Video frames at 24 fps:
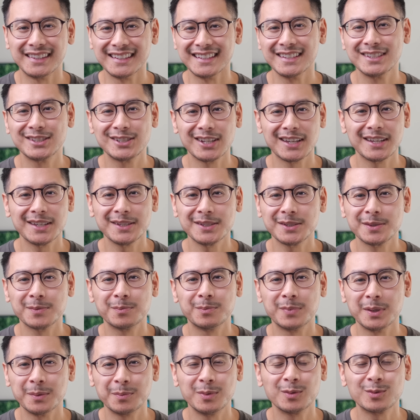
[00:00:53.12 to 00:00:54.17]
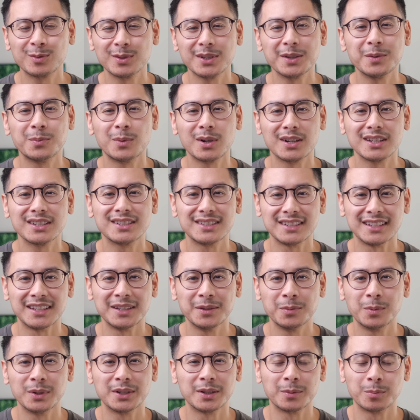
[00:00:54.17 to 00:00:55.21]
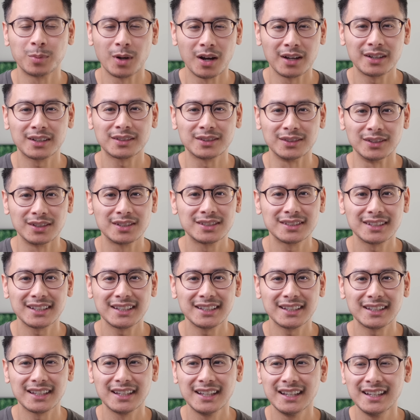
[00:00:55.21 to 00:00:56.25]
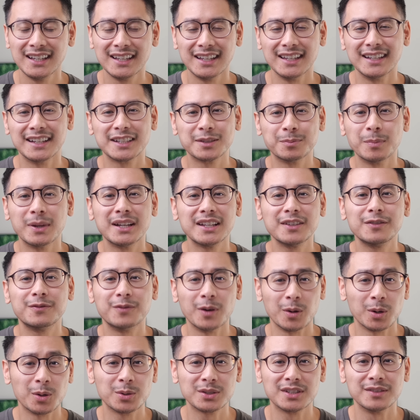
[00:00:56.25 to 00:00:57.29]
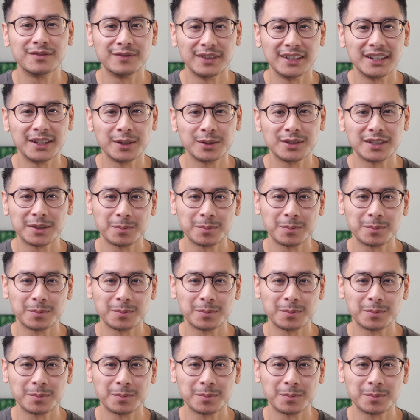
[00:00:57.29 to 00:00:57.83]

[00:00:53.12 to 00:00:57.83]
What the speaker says: these days, people really want to see what your product looks like in as many photos and videos as